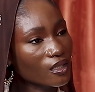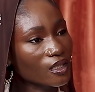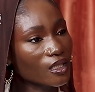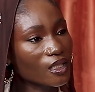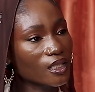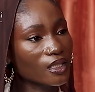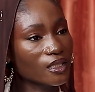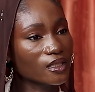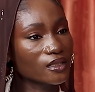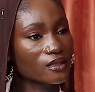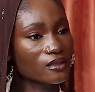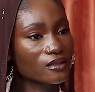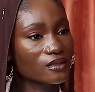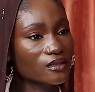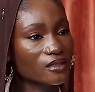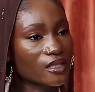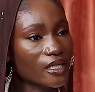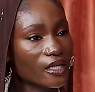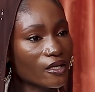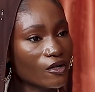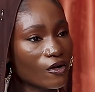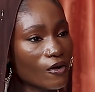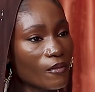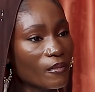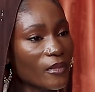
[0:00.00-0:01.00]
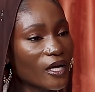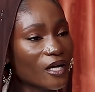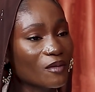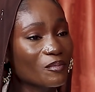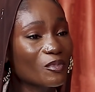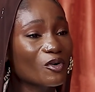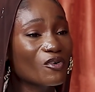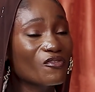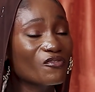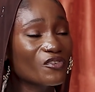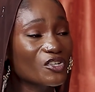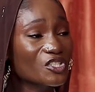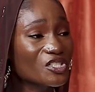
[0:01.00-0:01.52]
and I come back.
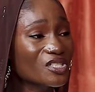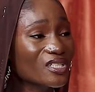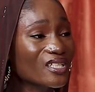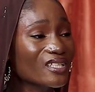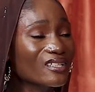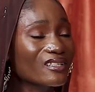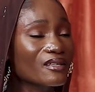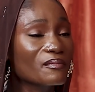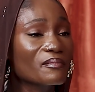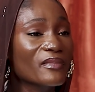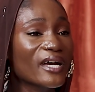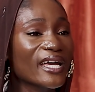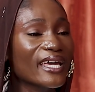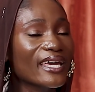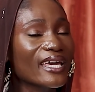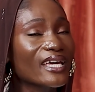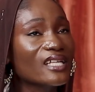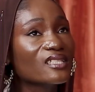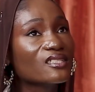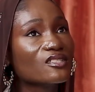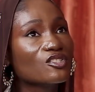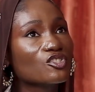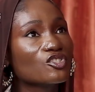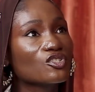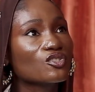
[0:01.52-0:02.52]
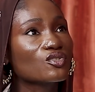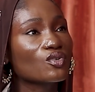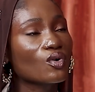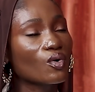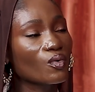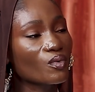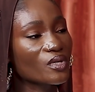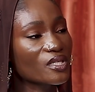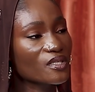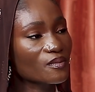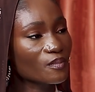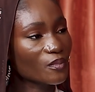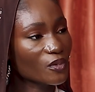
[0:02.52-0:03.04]
But unfortunately, my head is just
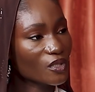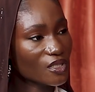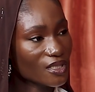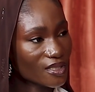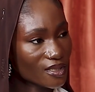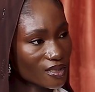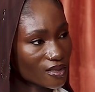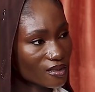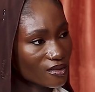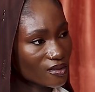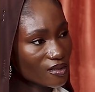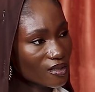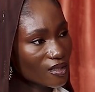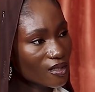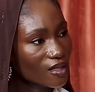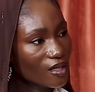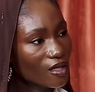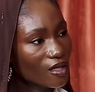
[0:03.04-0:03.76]
always buzzing.